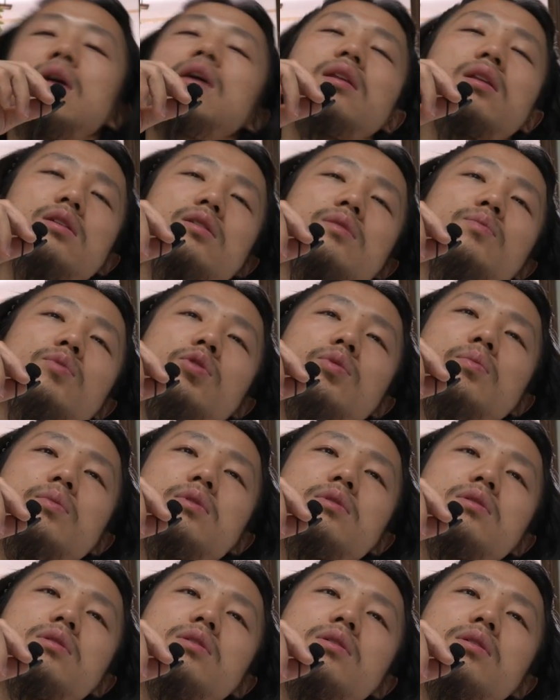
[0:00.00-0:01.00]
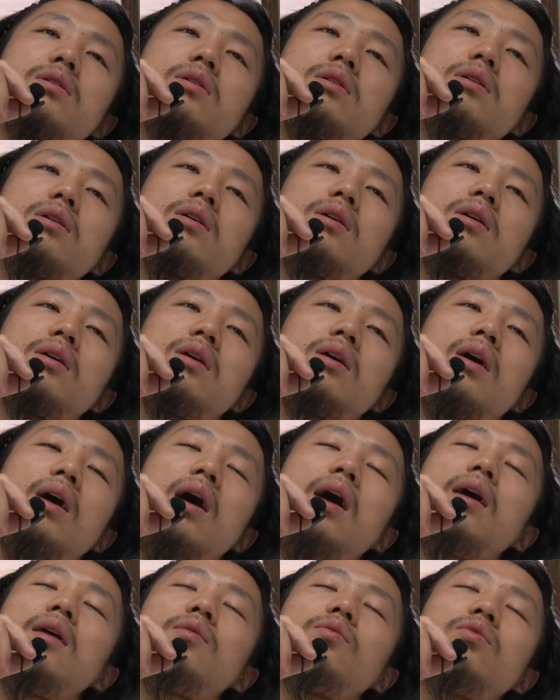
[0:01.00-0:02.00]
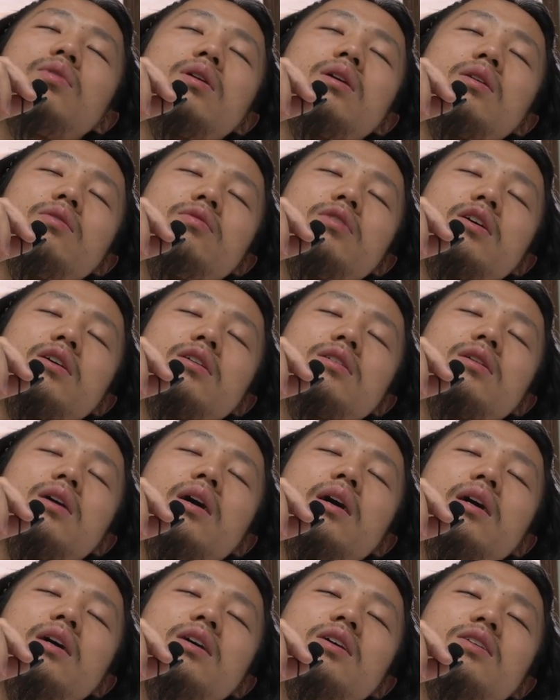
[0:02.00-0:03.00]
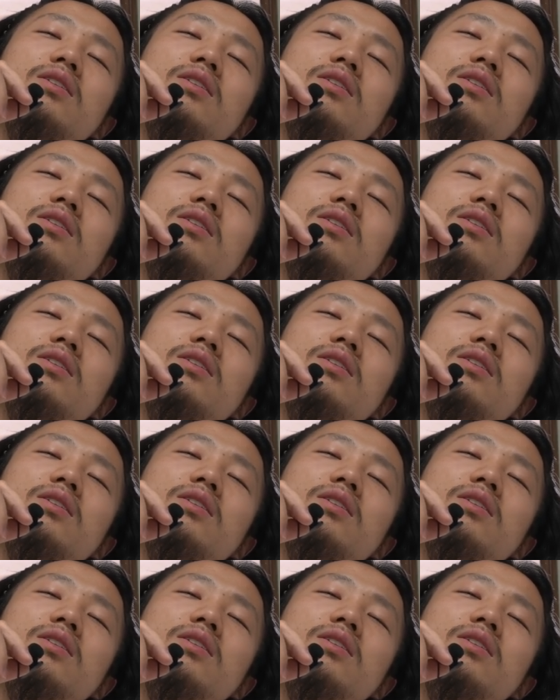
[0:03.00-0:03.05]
at this moment. Really, really tired.